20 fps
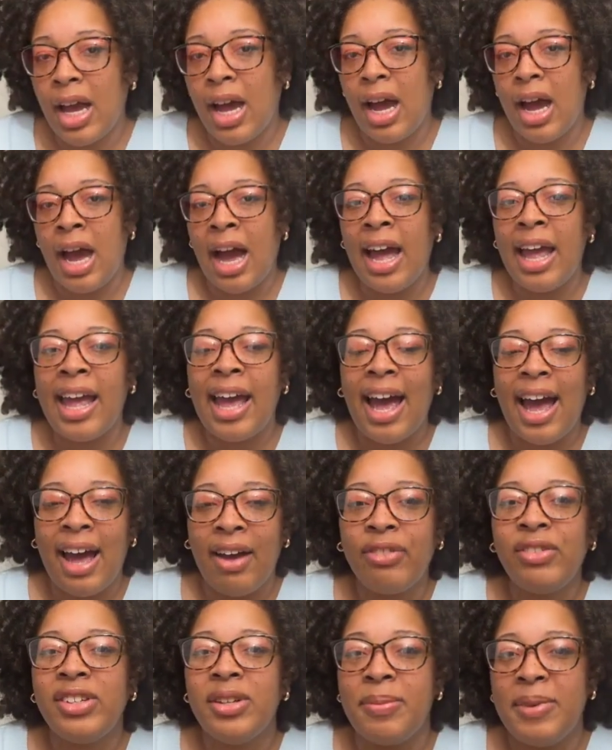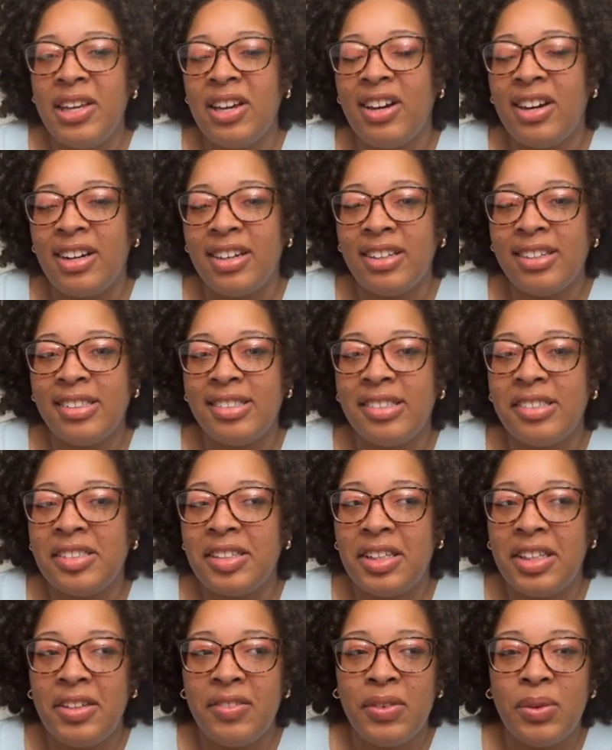I have to be honest,
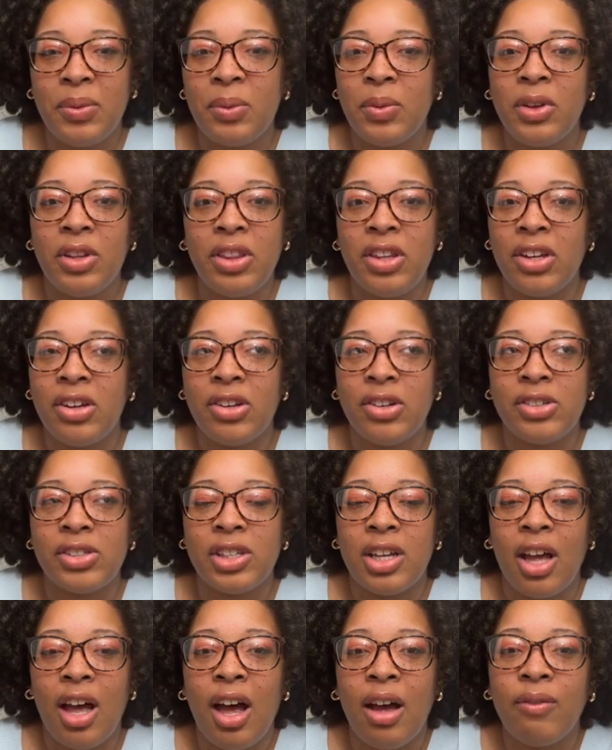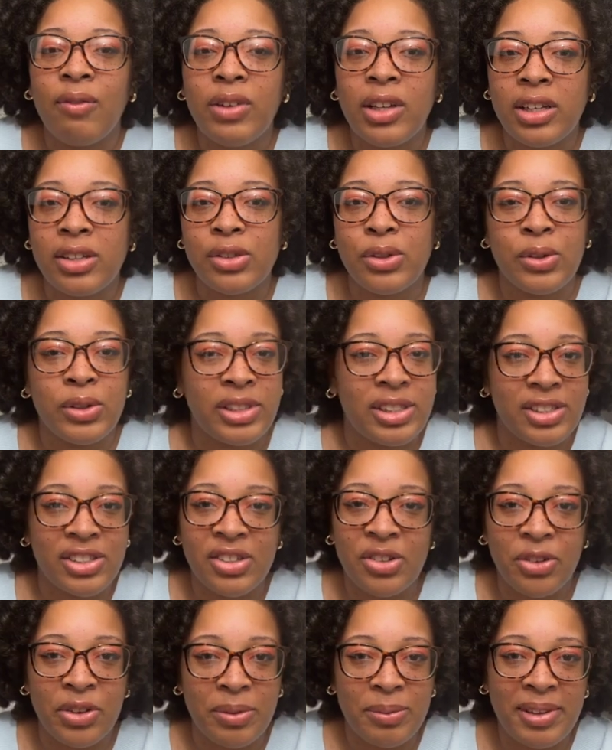even when there's conflict or
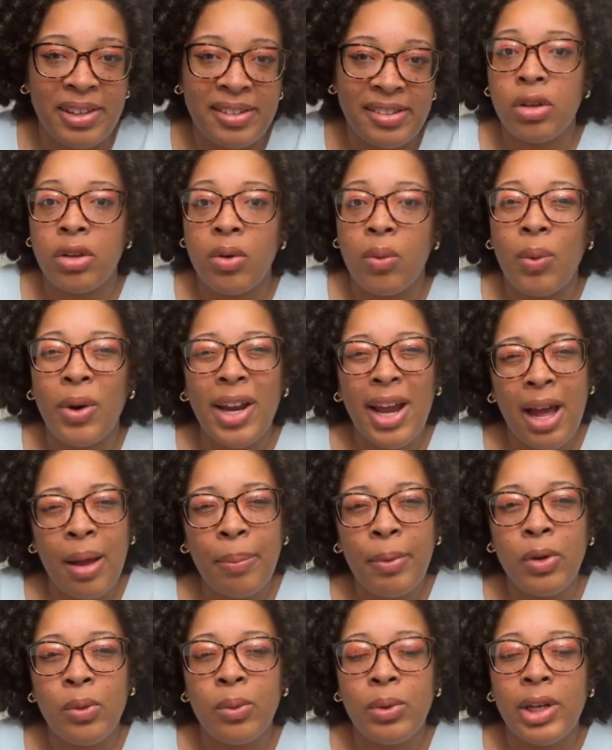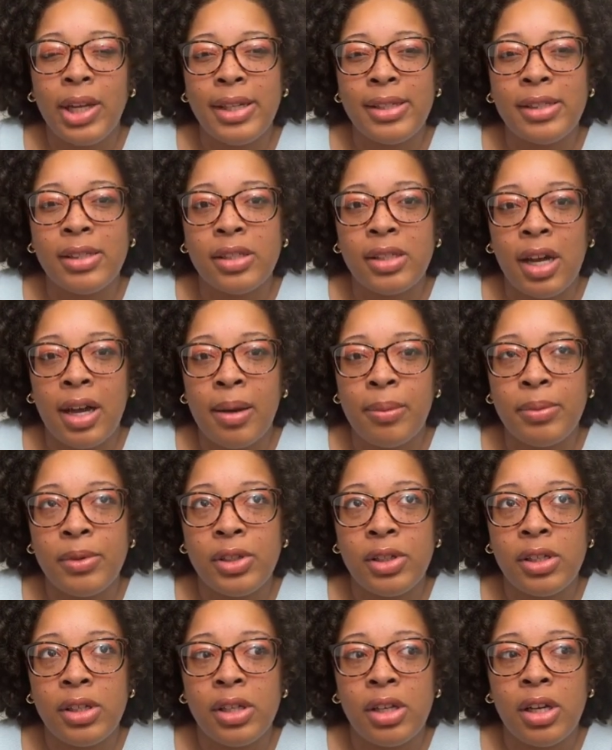disagreement. What happened when I stopped
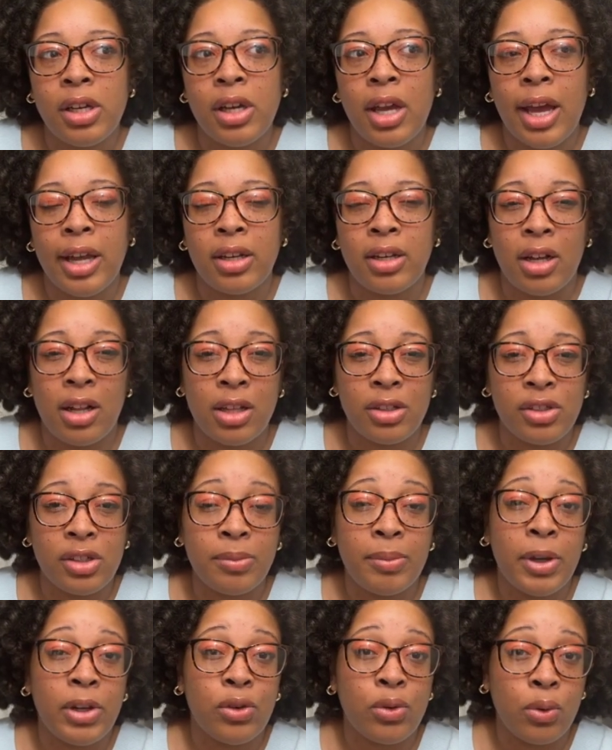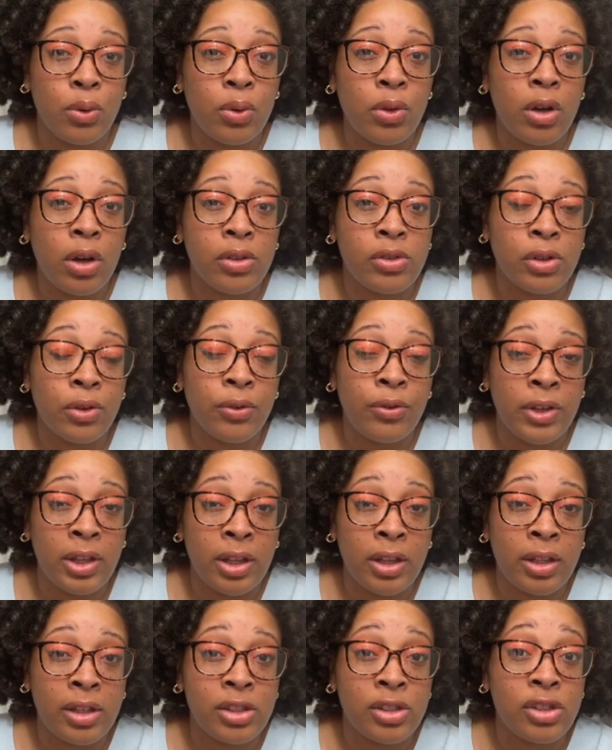acknowledging my true thoughts or
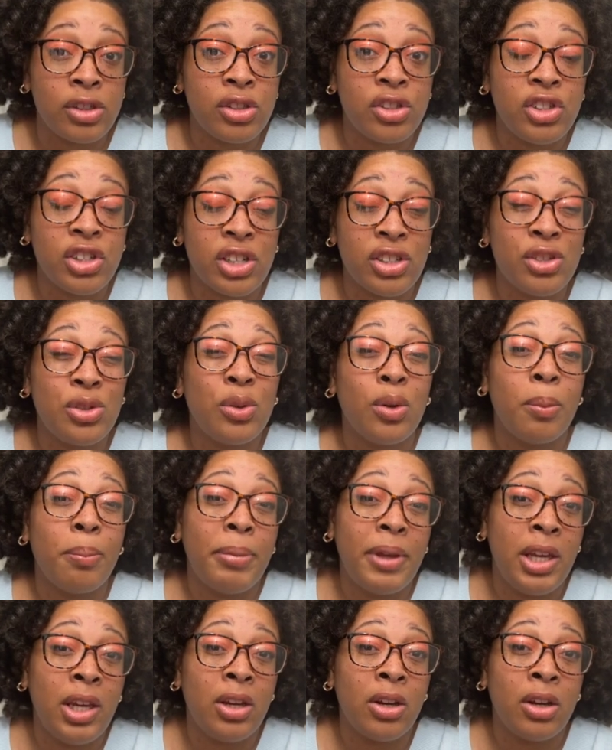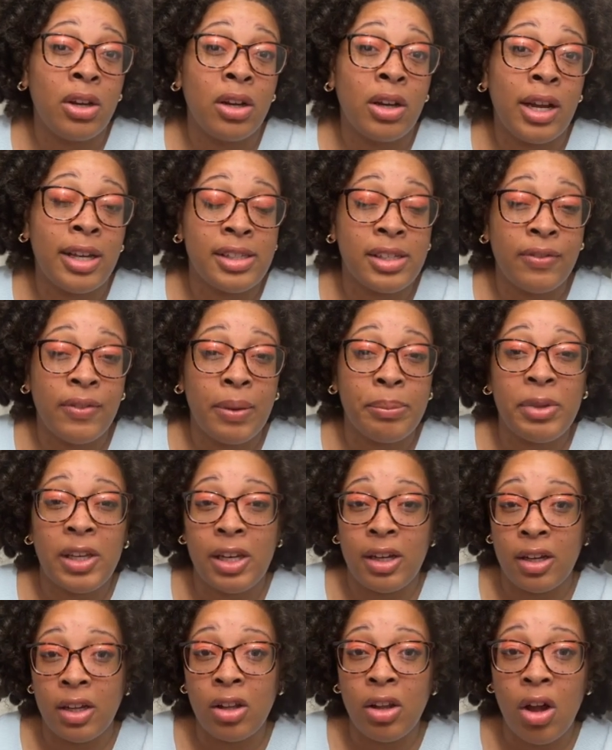feelings just to appear as if I'm
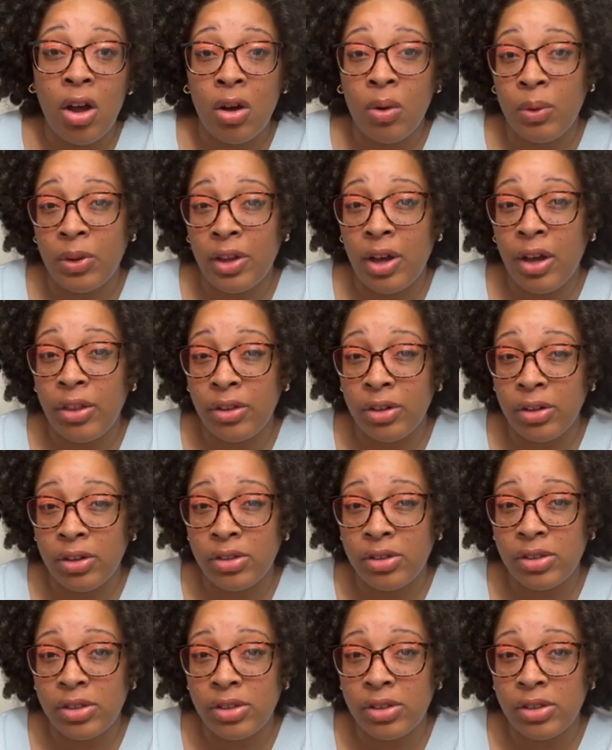getting along with others?